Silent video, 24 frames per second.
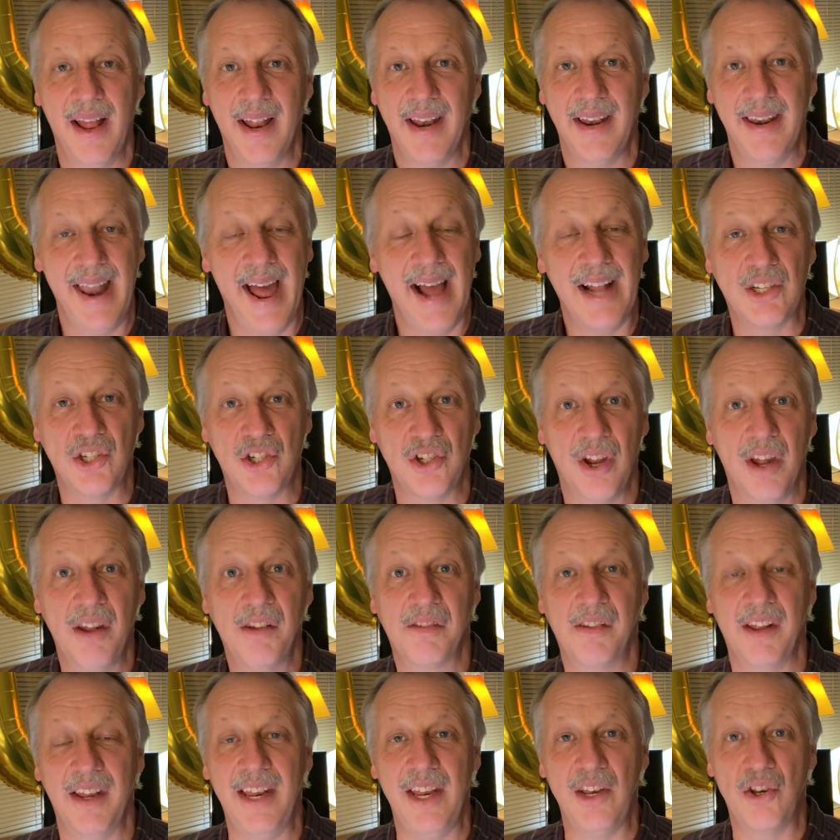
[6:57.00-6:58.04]
not
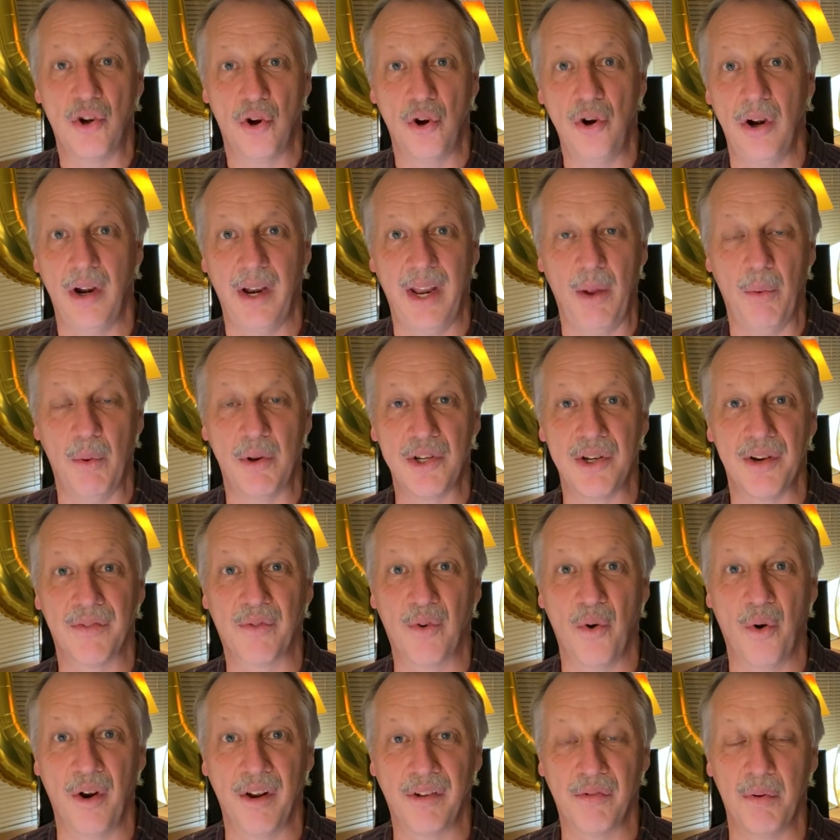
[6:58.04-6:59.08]
just in eternity, which of
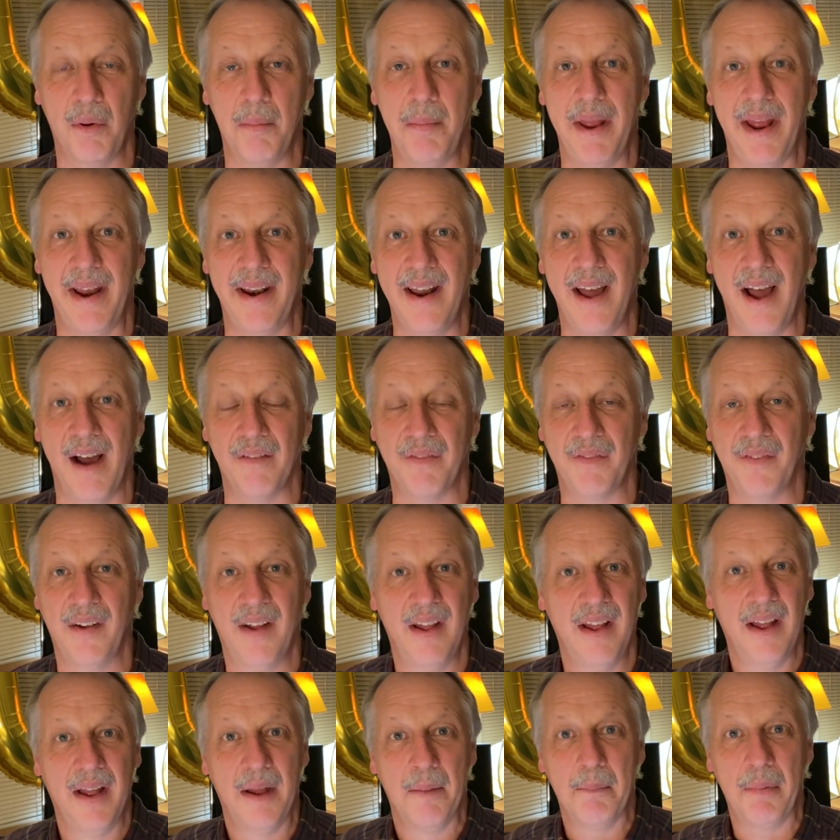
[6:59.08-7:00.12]
course would be enough,
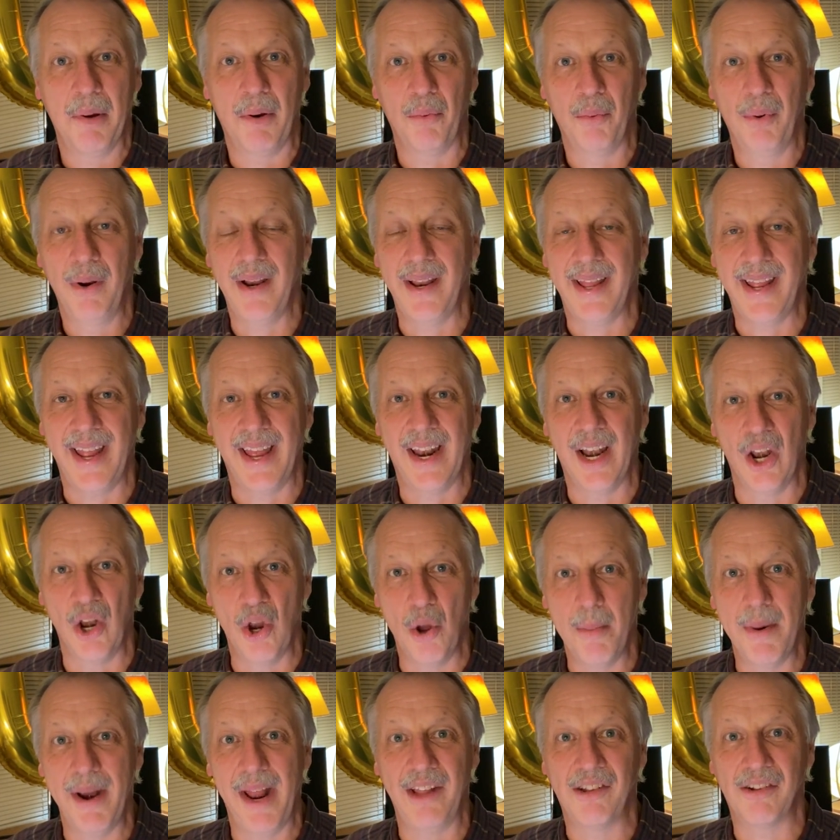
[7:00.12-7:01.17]
but really it
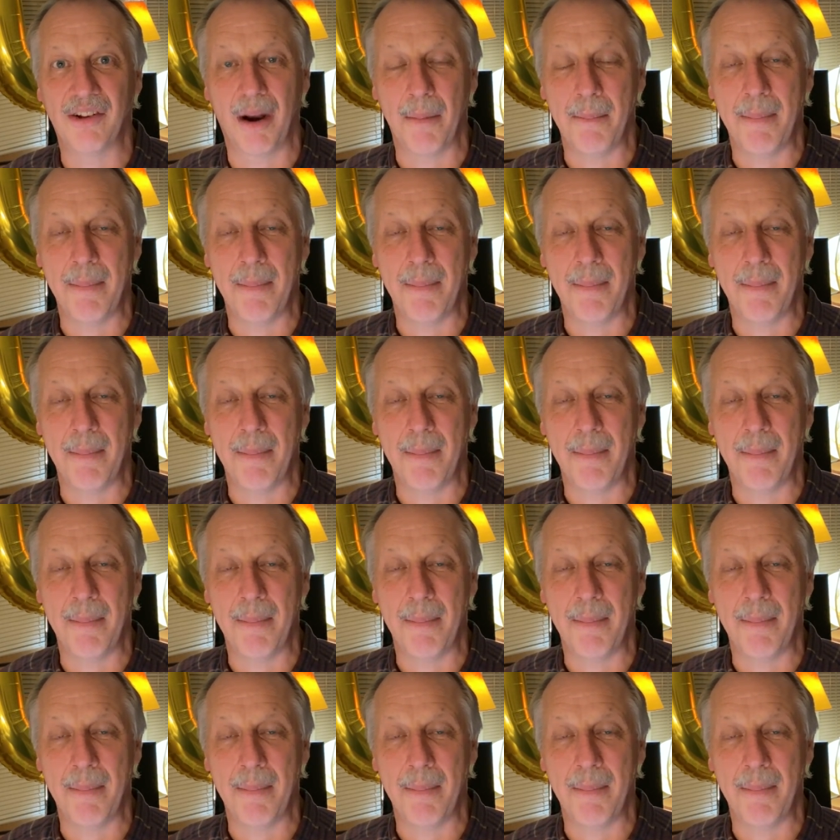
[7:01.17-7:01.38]
illuminates our